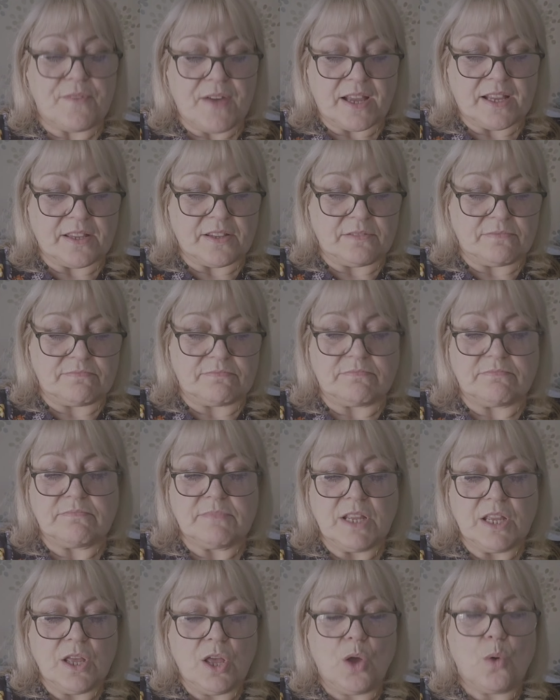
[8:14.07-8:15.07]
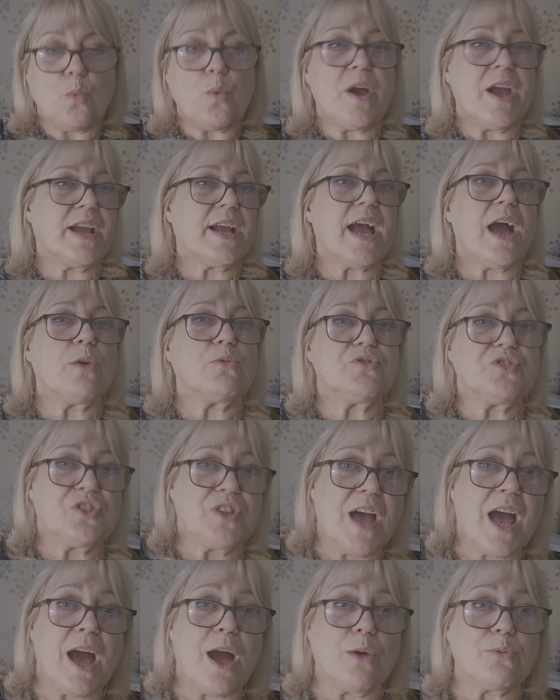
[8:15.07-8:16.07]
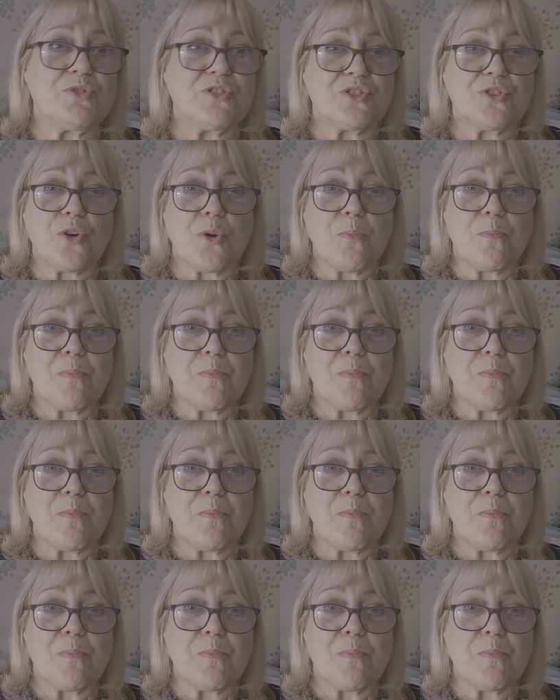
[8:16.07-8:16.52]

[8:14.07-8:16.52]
if I can work out how to